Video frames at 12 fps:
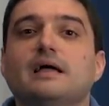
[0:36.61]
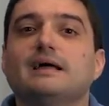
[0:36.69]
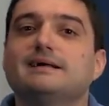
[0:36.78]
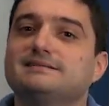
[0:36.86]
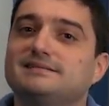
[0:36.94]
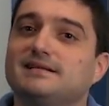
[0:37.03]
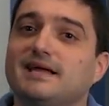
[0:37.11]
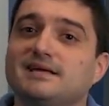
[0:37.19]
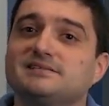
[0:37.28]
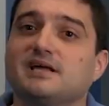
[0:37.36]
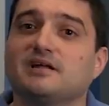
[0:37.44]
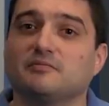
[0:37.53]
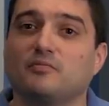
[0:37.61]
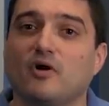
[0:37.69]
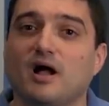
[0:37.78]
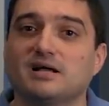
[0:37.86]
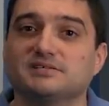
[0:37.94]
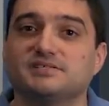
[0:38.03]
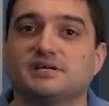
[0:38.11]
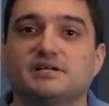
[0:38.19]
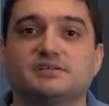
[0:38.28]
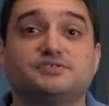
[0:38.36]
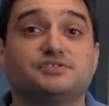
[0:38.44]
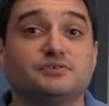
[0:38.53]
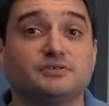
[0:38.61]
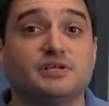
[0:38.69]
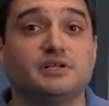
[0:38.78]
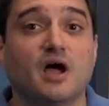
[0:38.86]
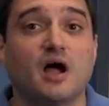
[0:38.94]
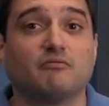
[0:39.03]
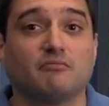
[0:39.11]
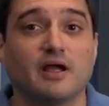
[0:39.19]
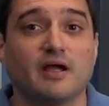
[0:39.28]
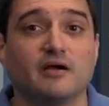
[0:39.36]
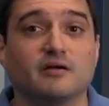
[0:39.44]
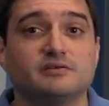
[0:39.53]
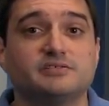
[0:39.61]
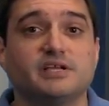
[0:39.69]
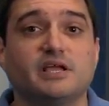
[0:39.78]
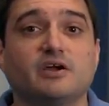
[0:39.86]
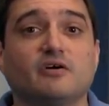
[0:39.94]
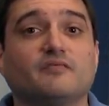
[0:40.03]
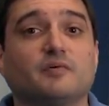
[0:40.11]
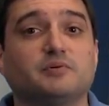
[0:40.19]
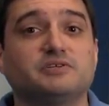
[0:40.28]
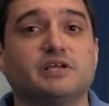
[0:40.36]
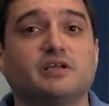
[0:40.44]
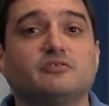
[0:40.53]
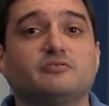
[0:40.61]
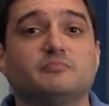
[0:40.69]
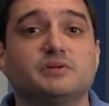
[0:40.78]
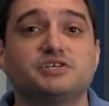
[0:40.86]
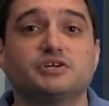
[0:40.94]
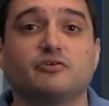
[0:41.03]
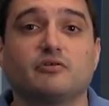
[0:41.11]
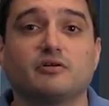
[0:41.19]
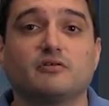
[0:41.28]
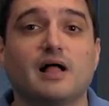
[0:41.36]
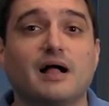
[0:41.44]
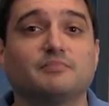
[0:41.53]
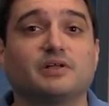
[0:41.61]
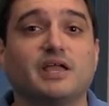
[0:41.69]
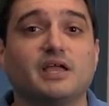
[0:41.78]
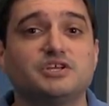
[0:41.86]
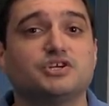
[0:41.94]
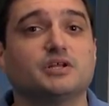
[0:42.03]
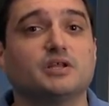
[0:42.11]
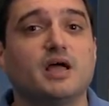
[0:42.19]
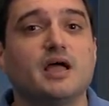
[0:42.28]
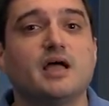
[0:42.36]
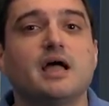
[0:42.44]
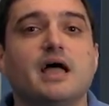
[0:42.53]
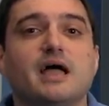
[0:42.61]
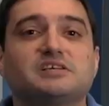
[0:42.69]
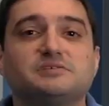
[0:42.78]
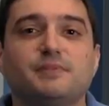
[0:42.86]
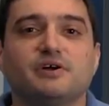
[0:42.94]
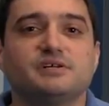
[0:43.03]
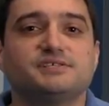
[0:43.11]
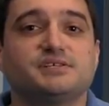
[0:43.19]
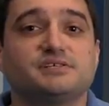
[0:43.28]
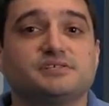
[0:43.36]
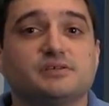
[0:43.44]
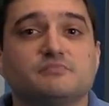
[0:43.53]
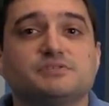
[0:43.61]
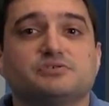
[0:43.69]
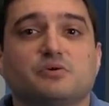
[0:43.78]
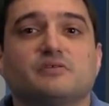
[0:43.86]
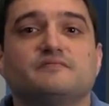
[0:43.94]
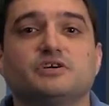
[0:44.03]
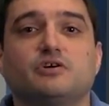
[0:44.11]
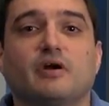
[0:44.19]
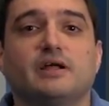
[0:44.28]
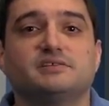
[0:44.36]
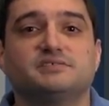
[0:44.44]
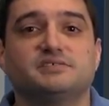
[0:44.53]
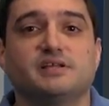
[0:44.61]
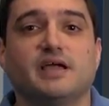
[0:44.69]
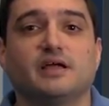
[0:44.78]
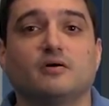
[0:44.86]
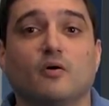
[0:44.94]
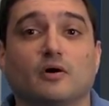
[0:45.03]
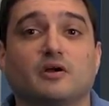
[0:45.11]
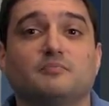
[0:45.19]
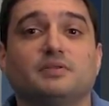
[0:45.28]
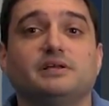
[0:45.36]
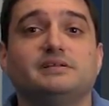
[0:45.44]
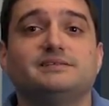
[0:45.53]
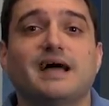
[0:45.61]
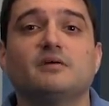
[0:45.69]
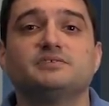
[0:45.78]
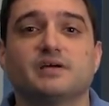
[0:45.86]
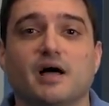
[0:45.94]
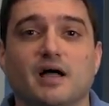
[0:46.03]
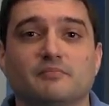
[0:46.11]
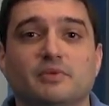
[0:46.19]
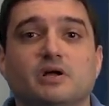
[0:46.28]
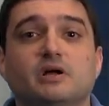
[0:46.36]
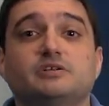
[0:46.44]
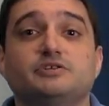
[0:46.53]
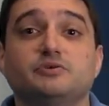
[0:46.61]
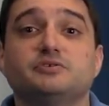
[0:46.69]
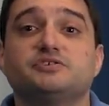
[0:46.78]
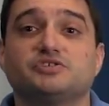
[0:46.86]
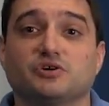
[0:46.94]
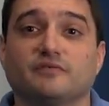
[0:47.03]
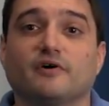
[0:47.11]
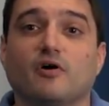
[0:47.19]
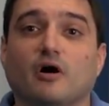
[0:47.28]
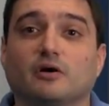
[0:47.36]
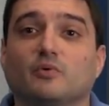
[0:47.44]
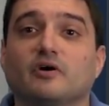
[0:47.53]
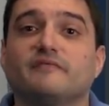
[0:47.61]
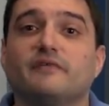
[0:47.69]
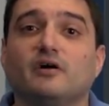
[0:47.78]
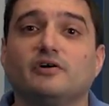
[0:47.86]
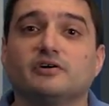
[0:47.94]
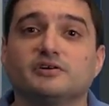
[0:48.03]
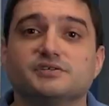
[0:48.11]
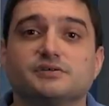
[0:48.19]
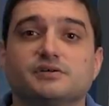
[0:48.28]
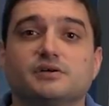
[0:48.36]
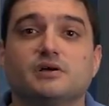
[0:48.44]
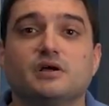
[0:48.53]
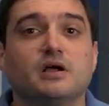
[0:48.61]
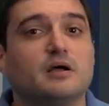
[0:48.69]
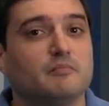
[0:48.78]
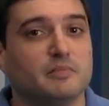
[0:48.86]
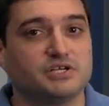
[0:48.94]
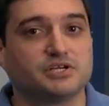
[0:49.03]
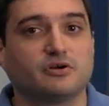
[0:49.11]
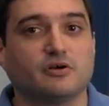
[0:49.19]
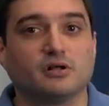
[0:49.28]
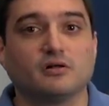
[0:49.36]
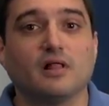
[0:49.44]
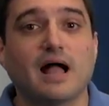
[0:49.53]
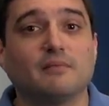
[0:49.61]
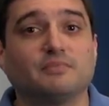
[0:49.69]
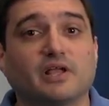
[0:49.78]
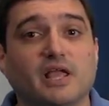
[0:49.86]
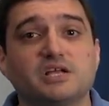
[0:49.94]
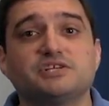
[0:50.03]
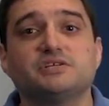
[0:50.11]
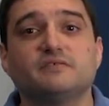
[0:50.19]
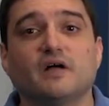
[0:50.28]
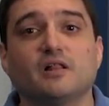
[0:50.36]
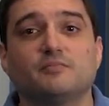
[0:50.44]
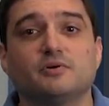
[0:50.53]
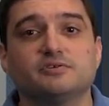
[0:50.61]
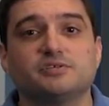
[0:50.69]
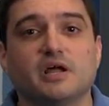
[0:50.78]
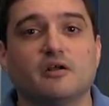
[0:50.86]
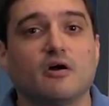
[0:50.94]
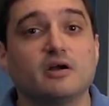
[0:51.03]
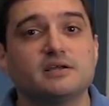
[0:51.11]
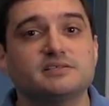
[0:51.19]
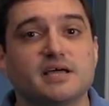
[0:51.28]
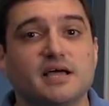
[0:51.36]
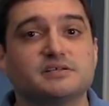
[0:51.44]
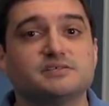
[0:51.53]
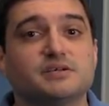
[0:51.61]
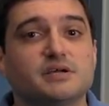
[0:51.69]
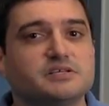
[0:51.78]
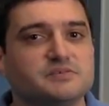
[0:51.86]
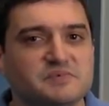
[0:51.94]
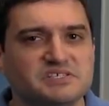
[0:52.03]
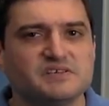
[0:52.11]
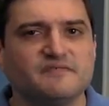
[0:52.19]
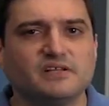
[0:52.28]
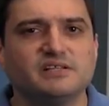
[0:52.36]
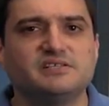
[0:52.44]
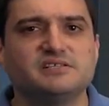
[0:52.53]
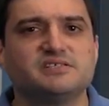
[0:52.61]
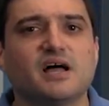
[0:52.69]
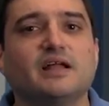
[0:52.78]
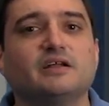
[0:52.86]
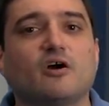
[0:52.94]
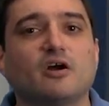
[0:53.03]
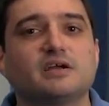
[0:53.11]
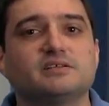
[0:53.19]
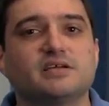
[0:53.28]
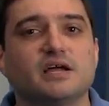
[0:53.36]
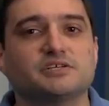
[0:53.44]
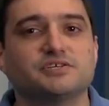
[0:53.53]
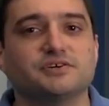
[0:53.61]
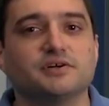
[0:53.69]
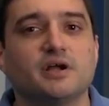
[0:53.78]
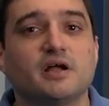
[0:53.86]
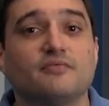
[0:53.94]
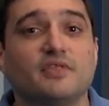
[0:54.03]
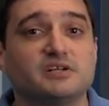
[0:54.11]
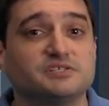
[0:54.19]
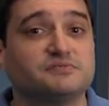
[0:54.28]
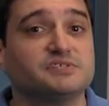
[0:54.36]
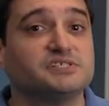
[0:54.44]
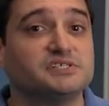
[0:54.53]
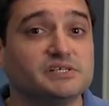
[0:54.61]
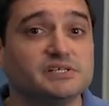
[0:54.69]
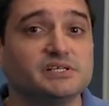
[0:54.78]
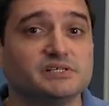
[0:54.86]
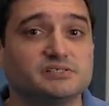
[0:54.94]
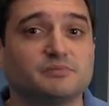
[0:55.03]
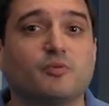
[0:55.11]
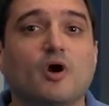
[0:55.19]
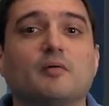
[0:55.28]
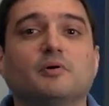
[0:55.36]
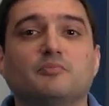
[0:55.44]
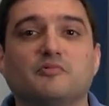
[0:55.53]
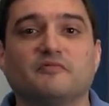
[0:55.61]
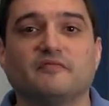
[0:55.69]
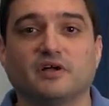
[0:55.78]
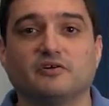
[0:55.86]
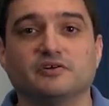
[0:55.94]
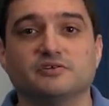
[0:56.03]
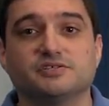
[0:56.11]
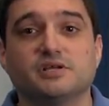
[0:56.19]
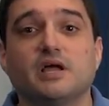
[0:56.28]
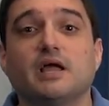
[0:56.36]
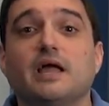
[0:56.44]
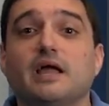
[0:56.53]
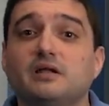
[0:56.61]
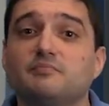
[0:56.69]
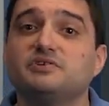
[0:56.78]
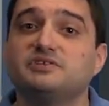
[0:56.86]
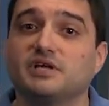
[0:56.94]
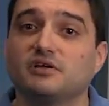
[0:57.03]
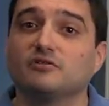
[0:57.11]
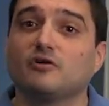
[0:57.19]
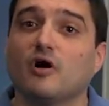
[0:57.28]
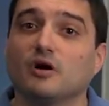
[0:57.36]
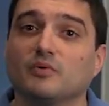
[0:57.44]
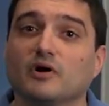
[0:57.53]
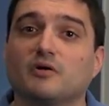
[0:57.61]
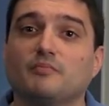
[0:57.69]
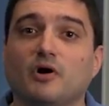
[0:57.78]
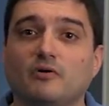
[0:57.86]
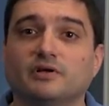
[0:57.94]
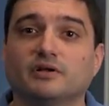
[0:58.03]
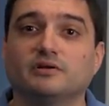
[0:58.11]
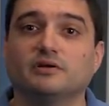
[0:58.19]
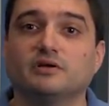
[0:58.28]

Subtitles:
In today's enterprise, it is certainly not rare to hear of a particular mission-critical application experiencing some sort of degraded state or complete downtime due to server hardware failures. Mission-critical application developers and architects specifically design an architecture that is resilient to probable failures in a particular hardware component.